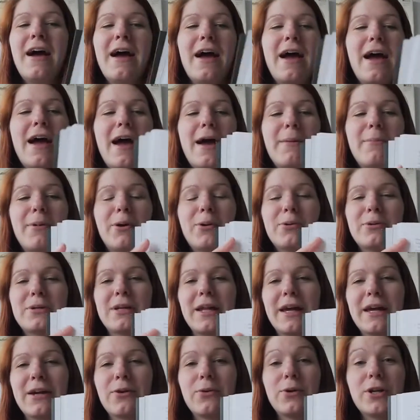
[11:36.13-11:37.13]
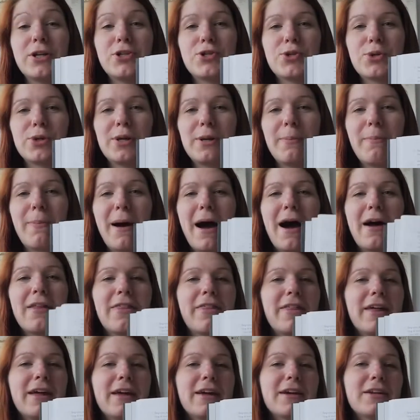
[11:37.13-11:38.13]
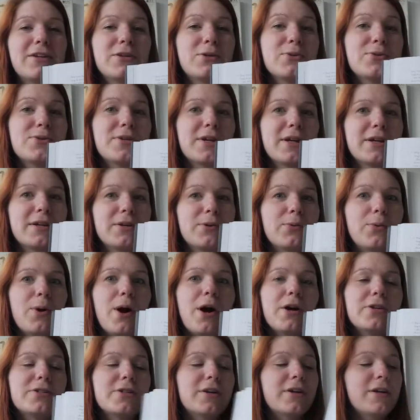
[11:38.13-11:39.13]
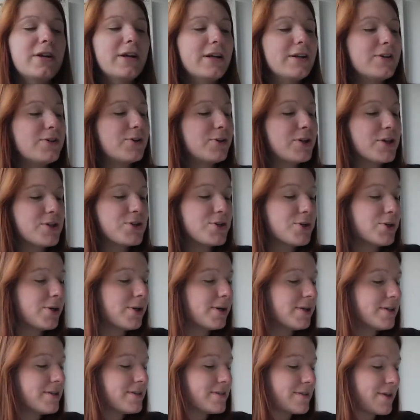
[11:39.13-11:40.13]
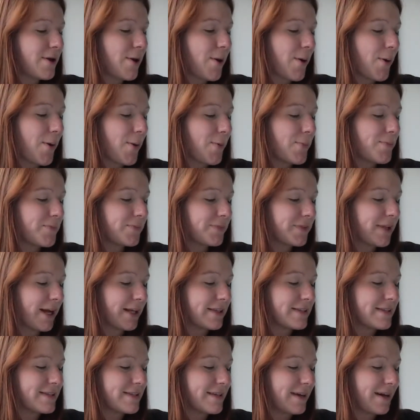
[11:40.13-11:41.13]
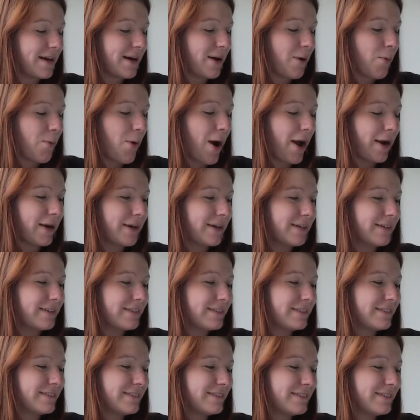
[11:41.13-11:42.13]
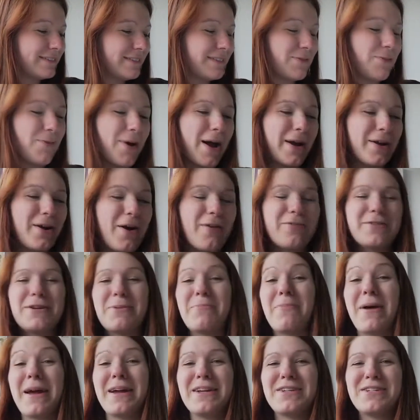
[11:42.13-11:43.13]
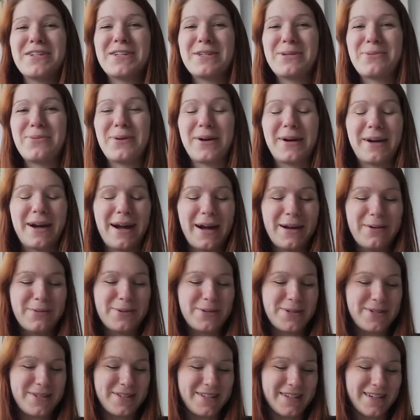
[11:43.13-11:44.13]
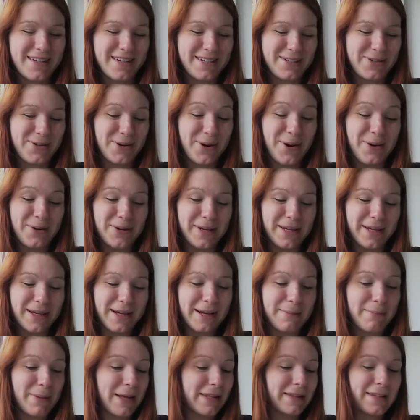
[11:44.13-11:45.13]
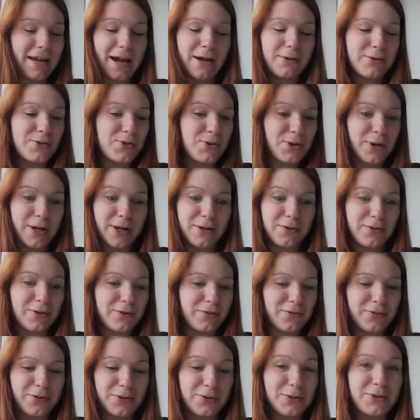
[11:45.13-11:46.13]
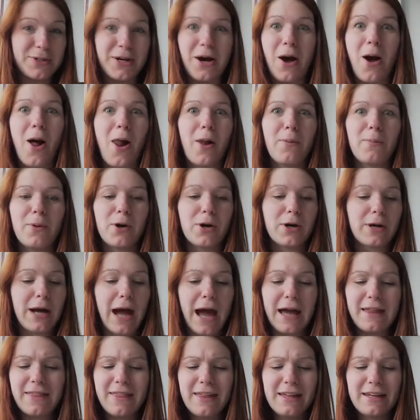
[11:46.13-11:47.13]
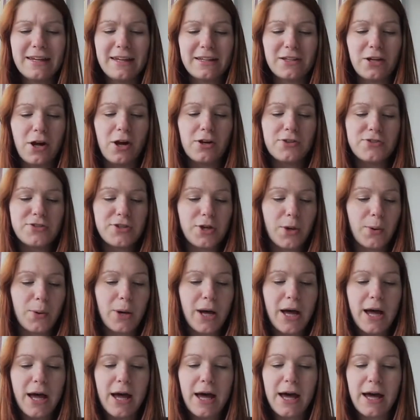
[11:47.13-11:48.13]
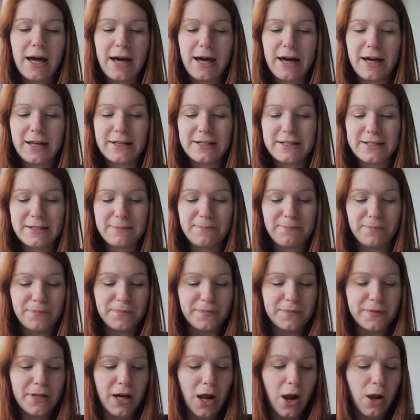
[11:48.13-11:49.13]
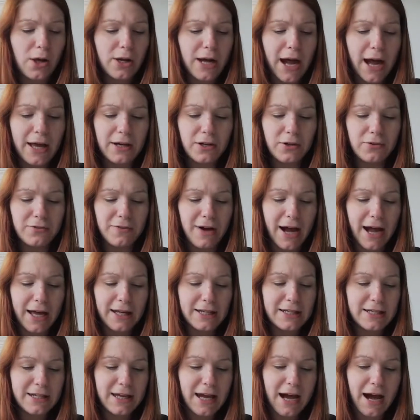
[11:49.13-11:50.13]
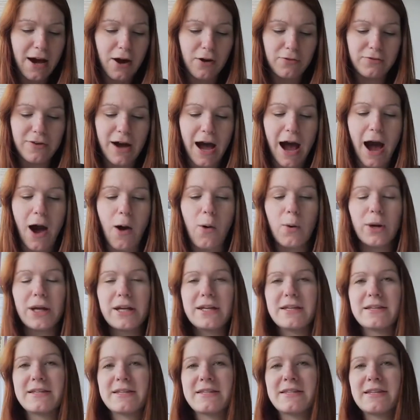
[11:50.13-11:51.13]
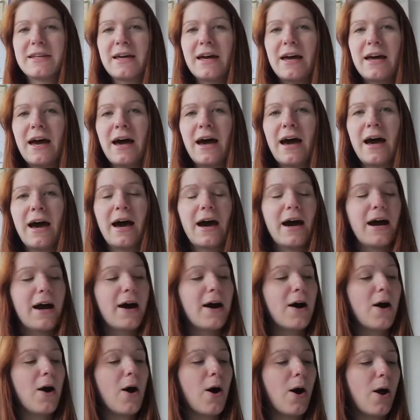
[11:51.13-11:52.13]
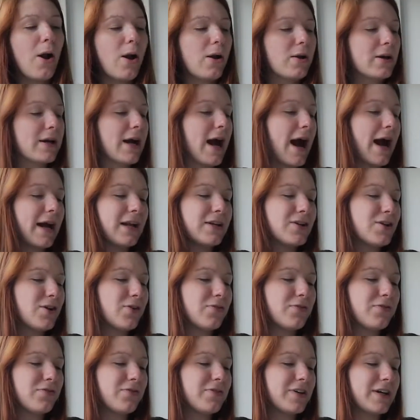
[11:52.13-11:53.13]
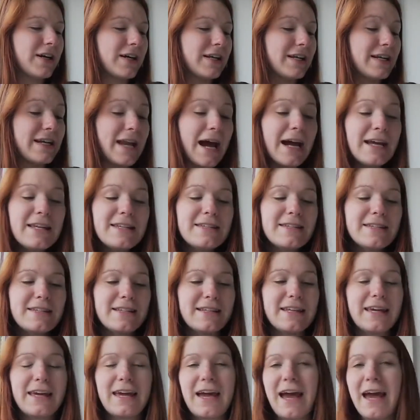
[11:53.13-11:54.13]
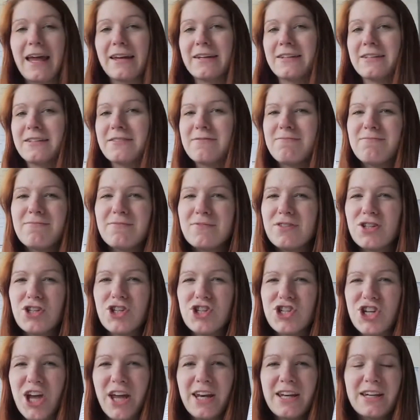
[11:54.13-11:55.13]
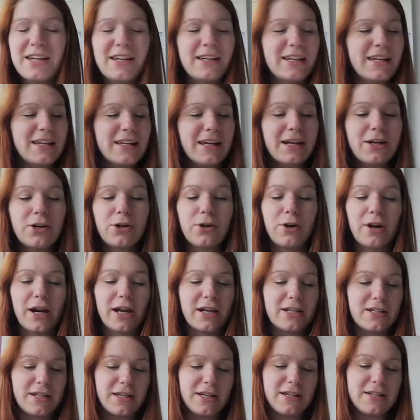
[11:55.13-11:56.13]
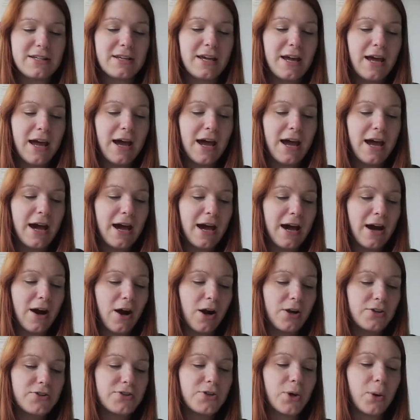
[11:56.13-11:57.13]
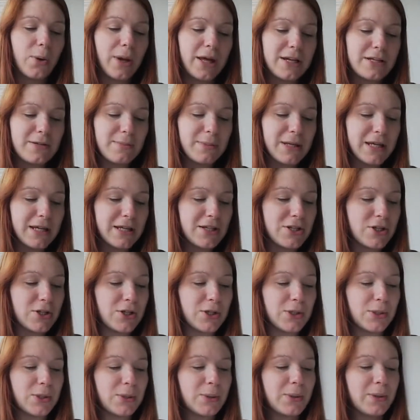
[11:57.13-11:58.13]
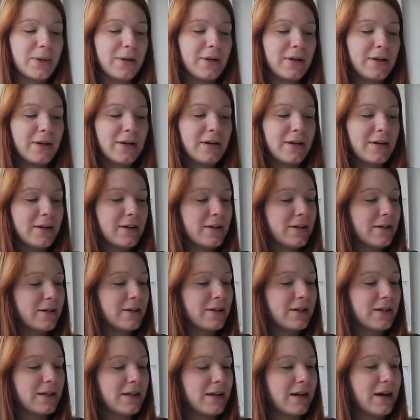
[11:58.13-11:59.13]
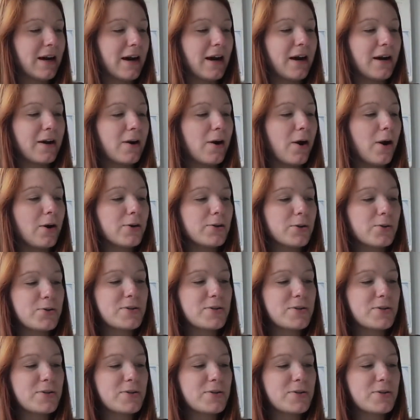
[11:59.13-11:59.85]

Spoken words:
about like ritual bathing and using the water in the ritual. So that's one of the pages where I was drawing, but I was drawing through the whole book. I think that also the whole kind of idea of how it is all kind of nicely and gently decorated also led me to, here are all those